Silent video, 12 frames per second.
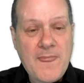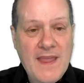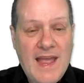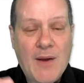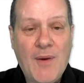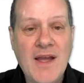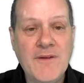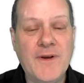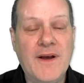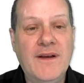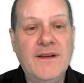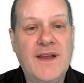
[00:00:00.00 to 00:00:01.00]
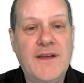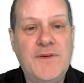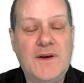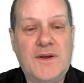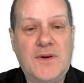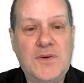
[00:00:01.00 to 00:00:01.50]
However, if
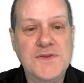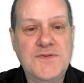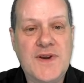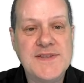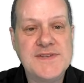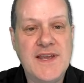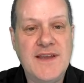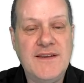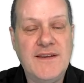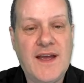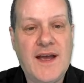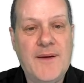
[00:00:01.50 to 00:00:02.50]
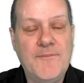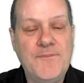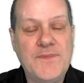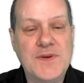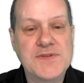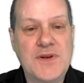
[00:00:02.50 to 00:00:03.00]
you look at horse racing,
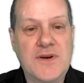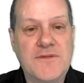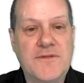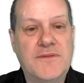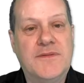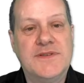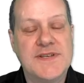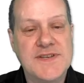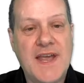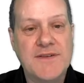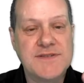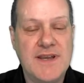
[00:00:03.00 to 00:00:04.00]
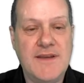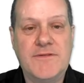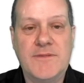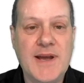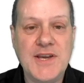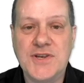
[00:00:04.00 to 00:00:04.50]
you're sort of discounting
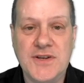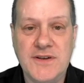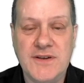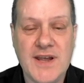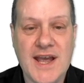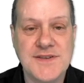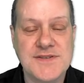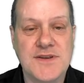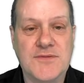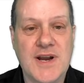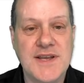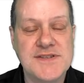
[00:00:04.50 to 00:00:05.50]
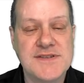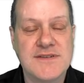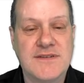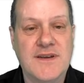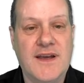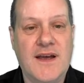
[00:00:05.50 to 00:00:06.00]
information as the race
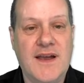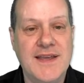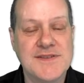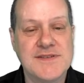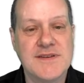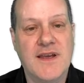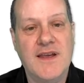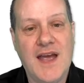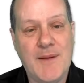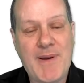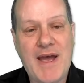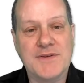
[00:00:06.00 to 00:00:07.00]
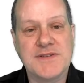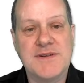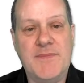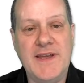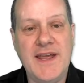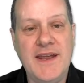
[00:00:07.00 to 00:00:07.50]
is about to
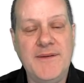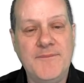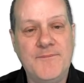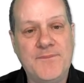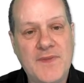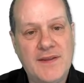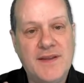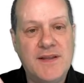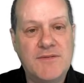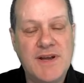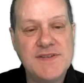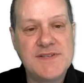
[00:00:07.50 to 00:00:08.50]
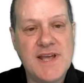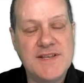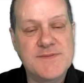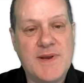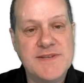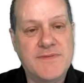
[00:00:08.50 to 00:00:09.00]
begin, and then the race takes
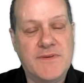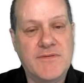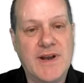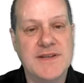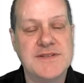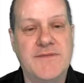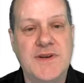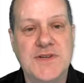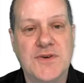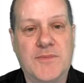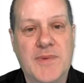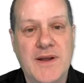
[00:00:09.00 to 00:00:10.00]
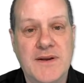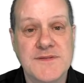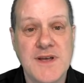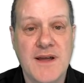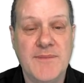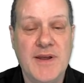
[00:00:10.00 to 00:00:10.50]
place for a relatively short period of
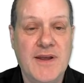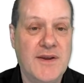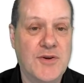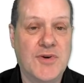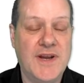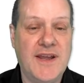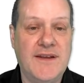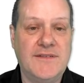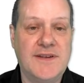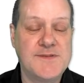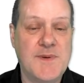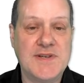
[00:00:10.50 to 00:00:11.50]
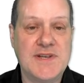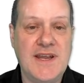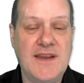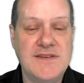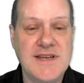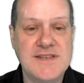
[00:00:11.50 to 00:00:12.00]
time. Cricket,
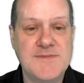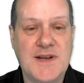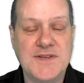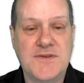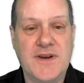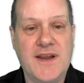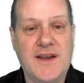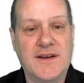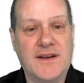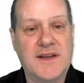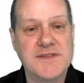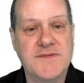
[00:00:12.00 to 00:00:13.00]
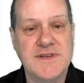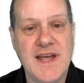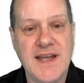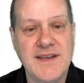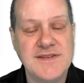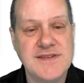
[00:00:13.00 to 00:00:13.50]
especially test match cricket, can last for
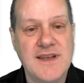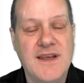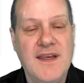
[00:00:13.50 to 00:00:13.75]
days.